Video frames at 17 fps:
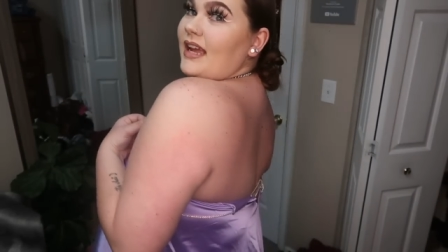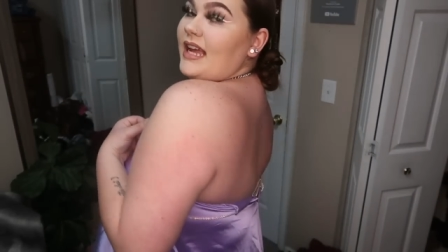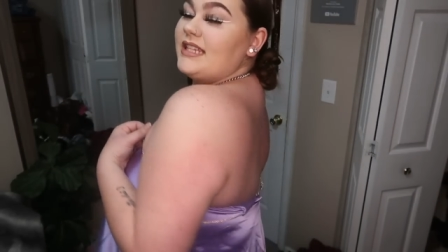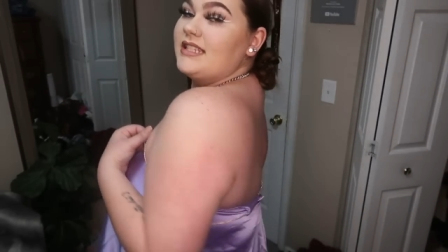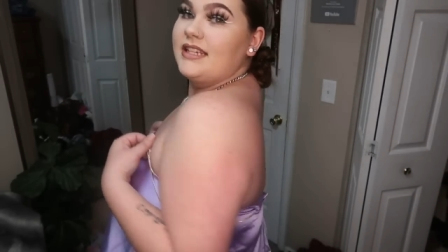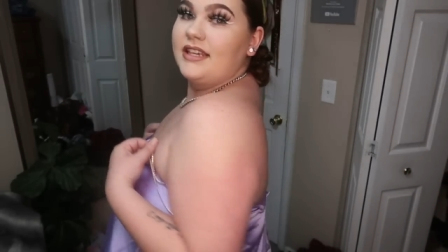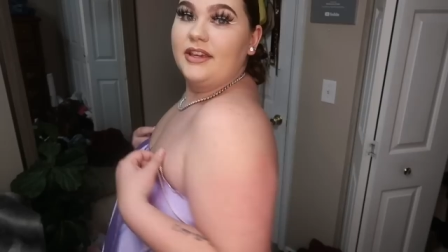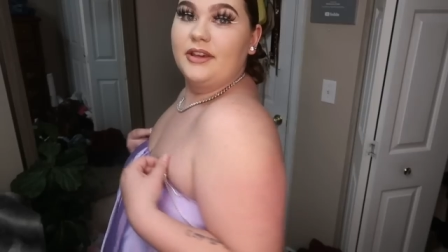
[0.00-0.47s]

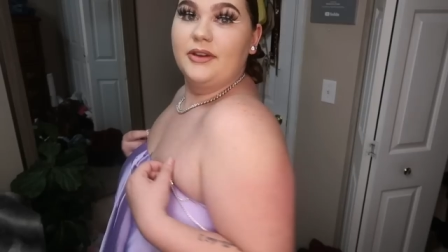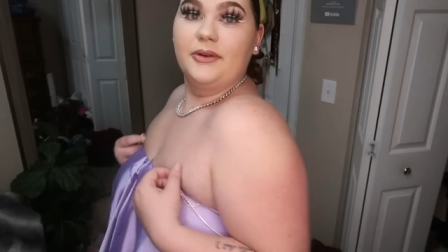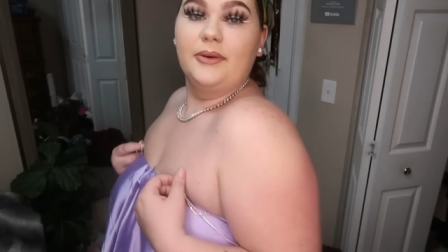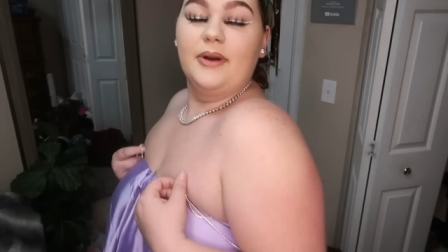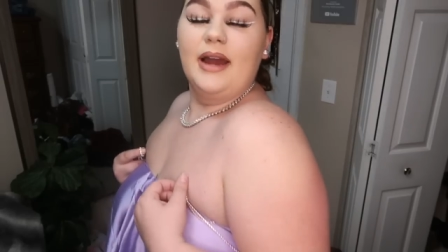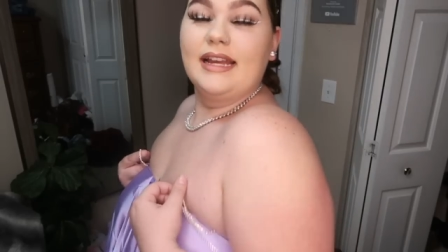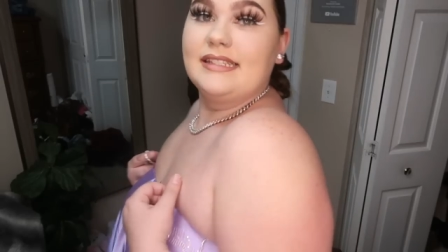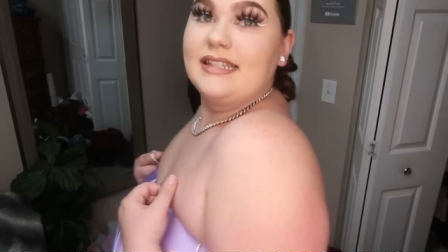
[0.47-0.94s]
it's
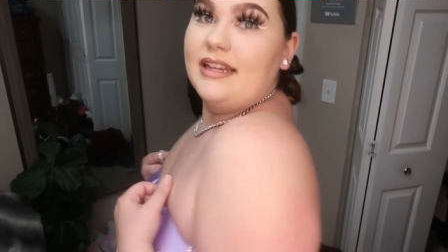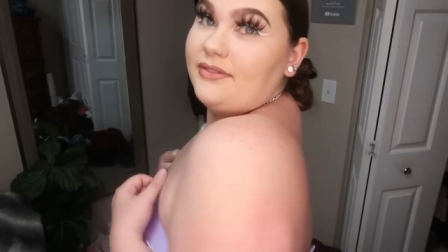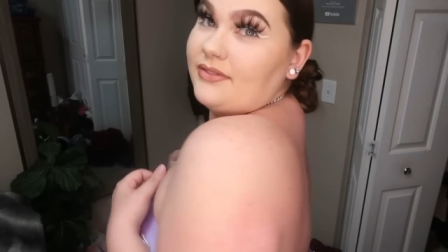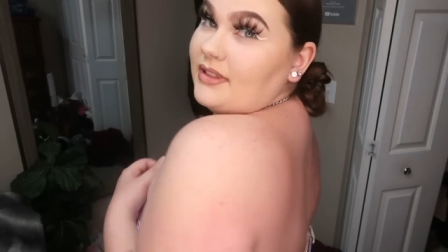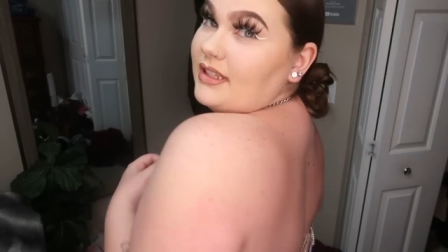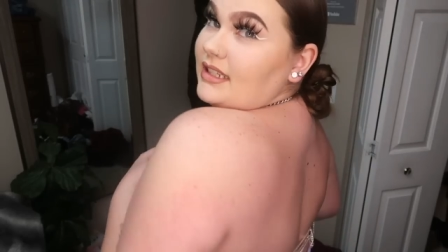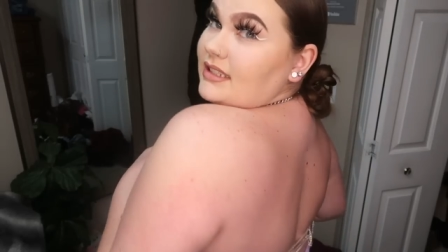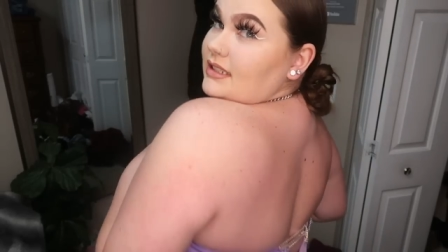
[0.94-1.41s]
cute. I
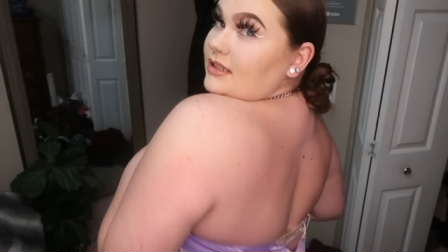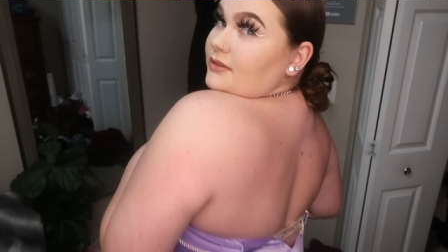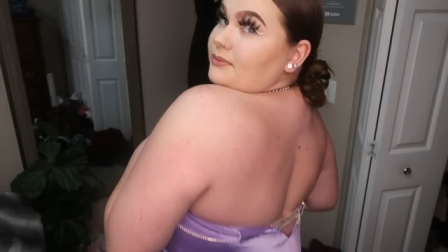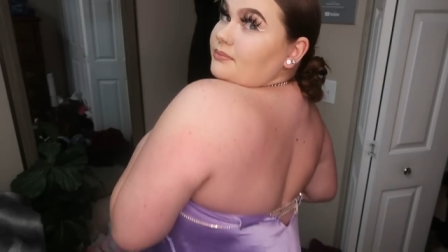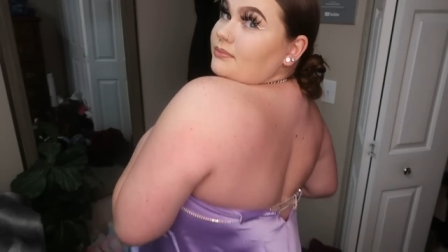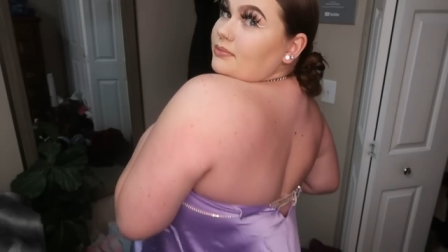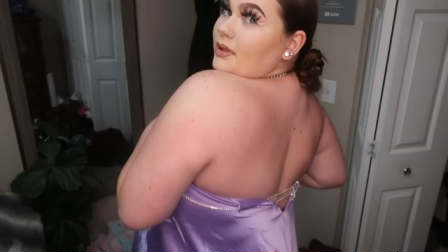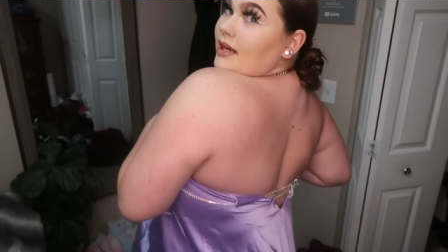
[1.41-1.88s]
definitely
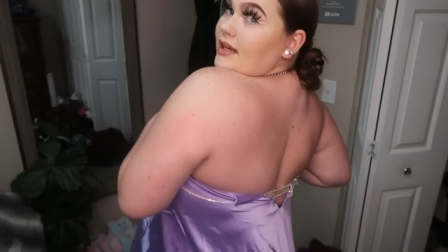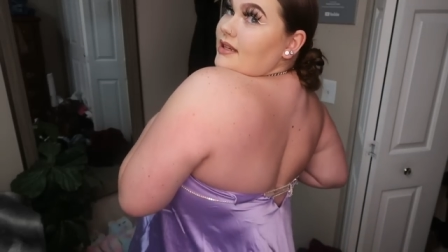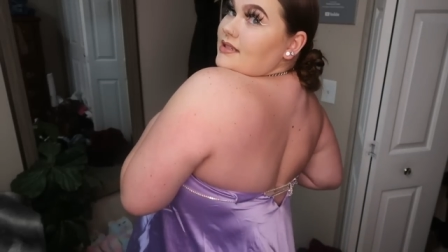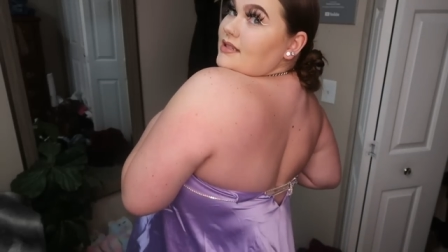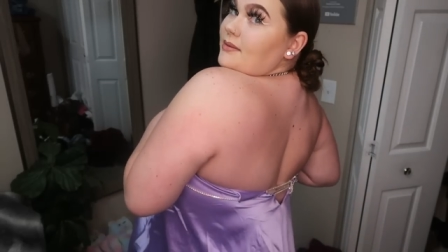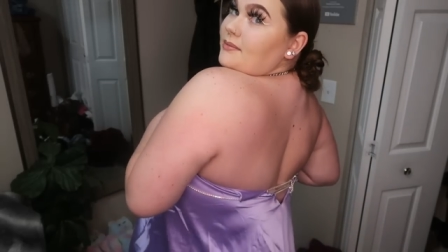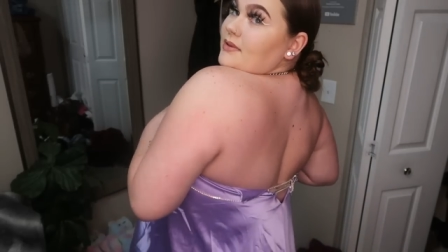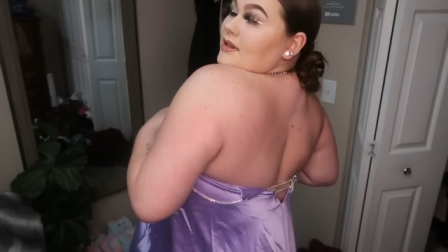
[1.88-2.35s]
did break
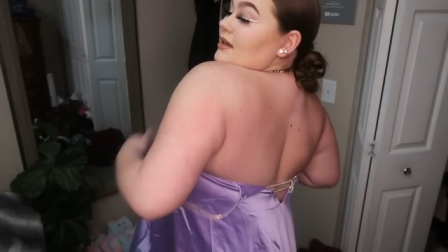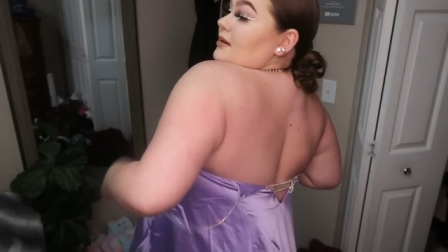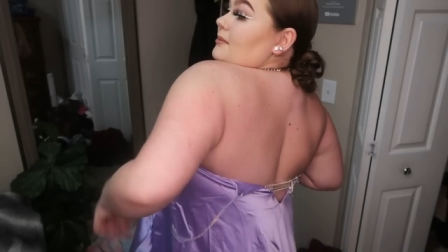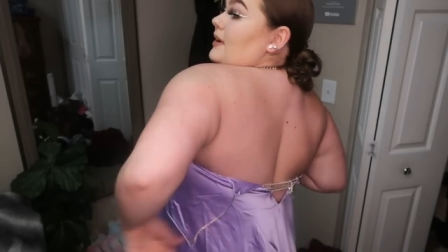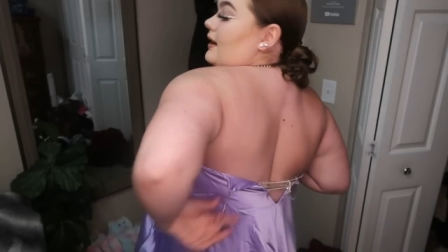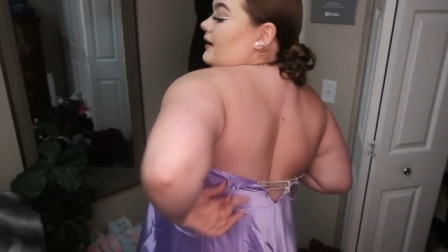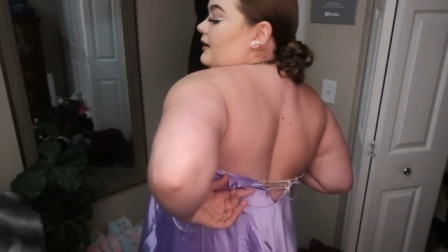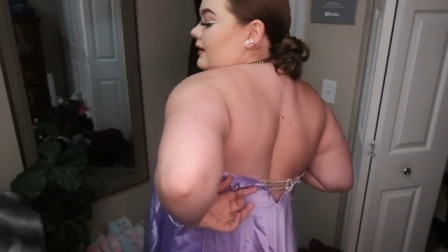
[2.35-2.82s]

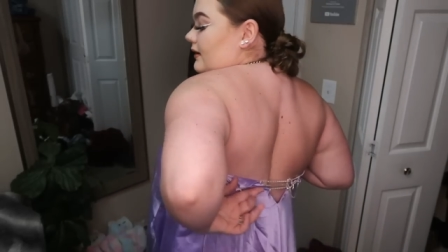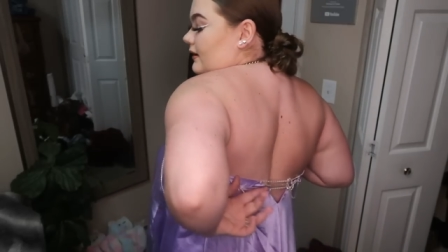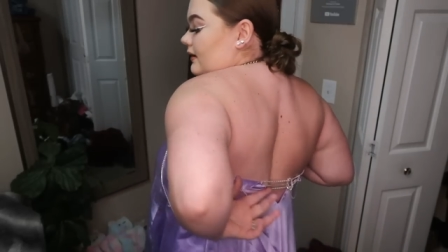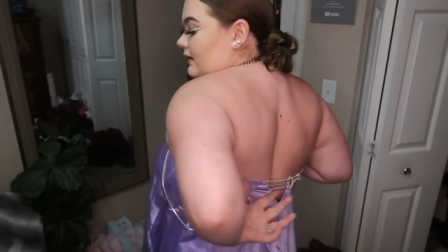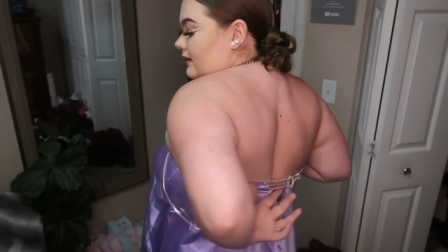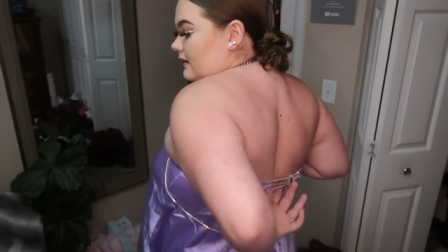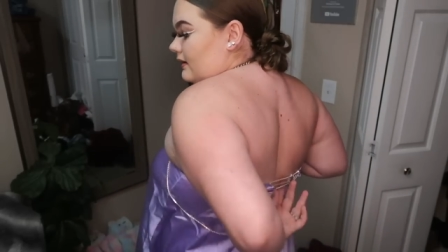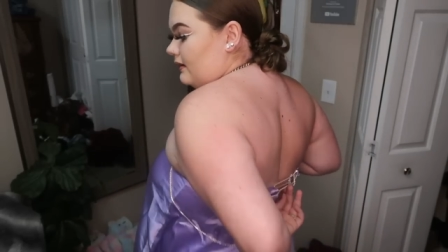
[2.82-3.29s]
something back
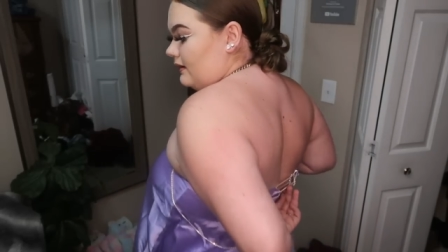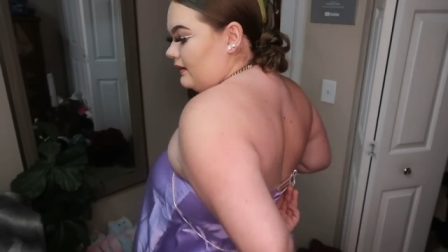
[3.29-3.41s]
here.